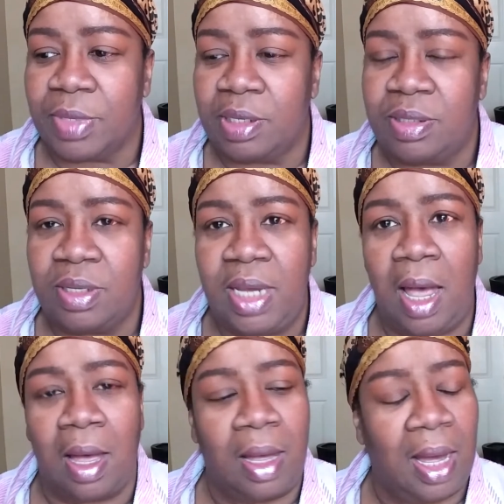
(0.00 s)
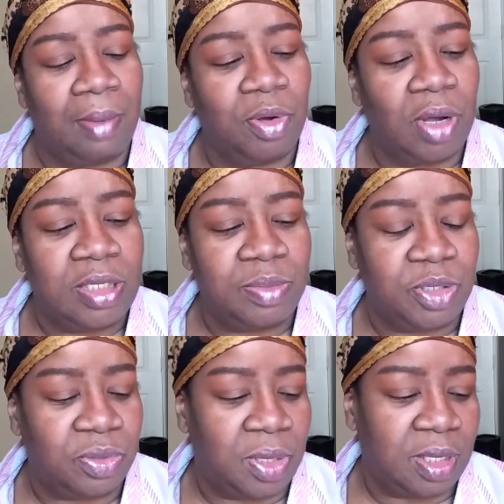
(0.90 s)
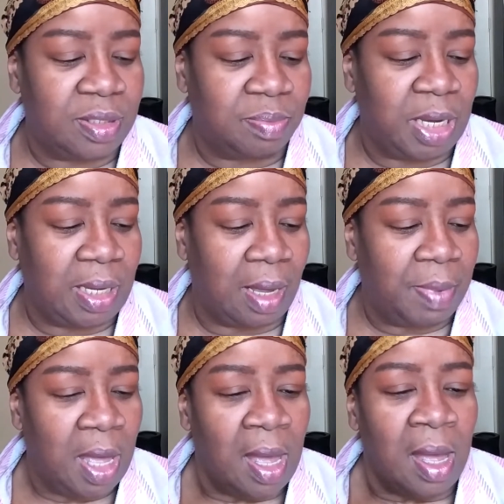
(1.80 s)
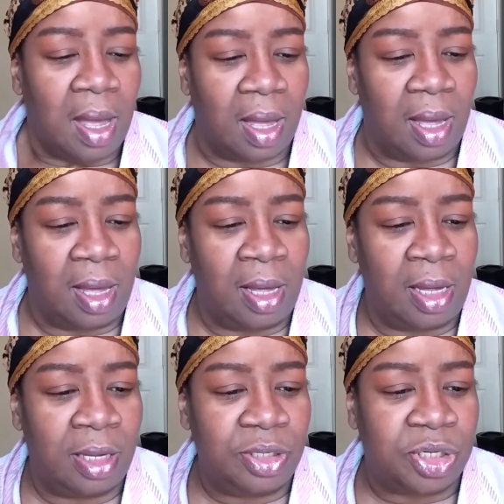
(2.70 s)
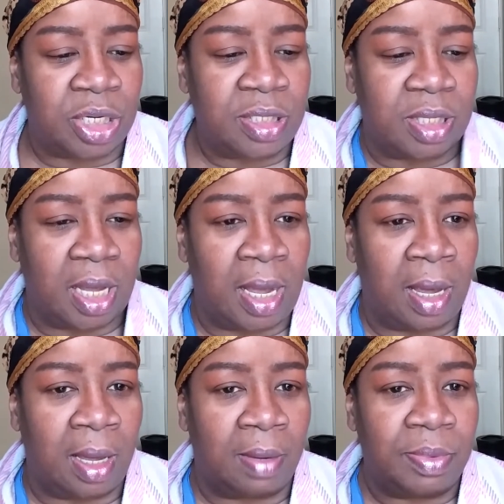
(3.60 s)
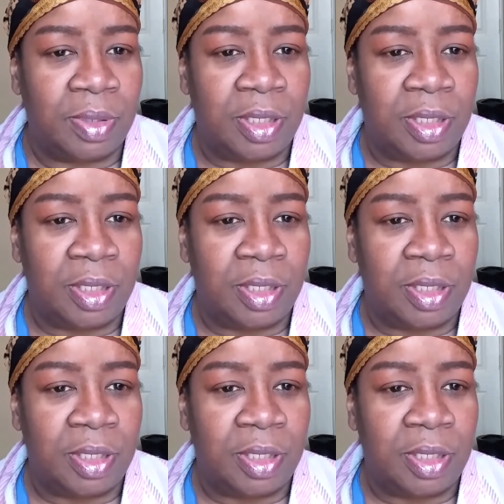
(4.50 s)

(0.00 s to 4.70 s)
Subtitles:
So yeah, I'm going to be doing this makeup just in